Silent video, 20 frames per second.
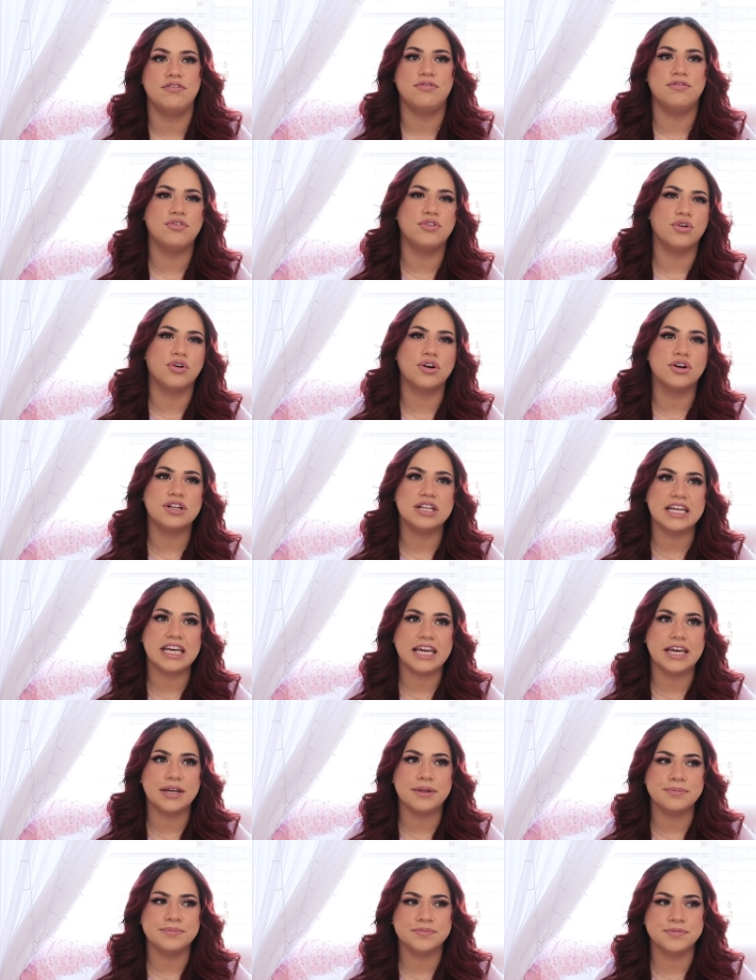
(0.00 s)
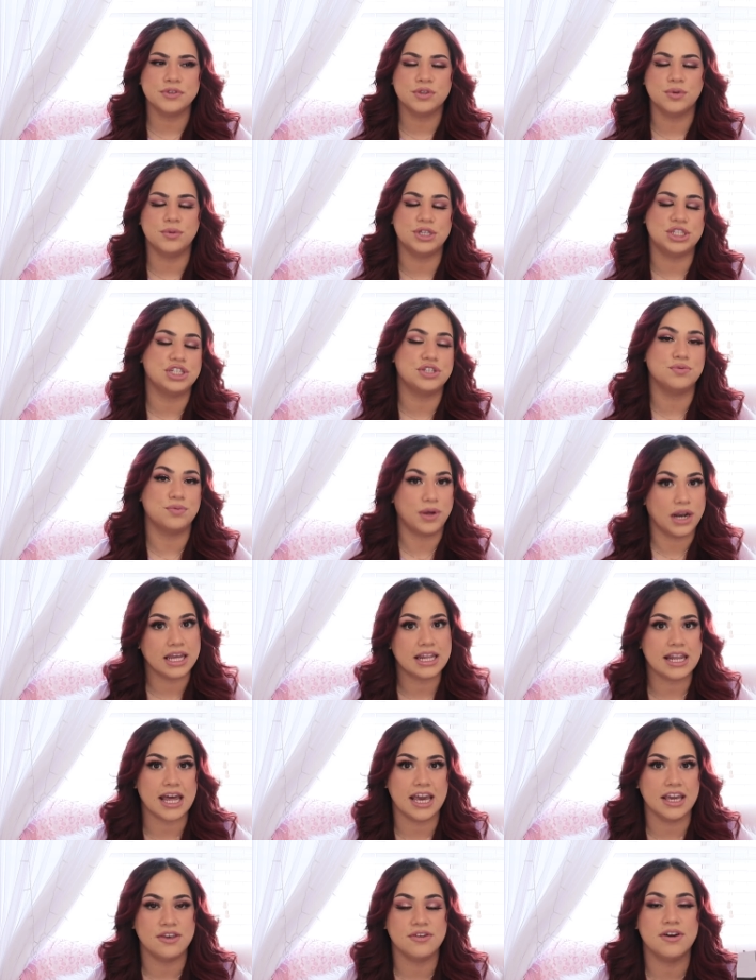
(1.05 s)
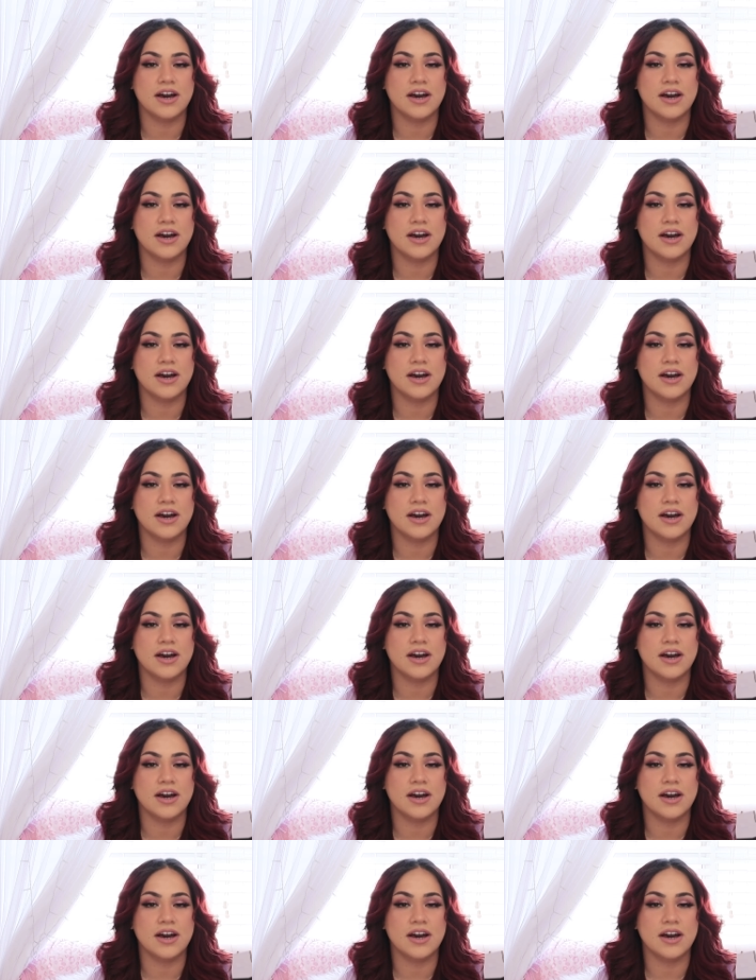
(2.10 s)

florally, which is what I like.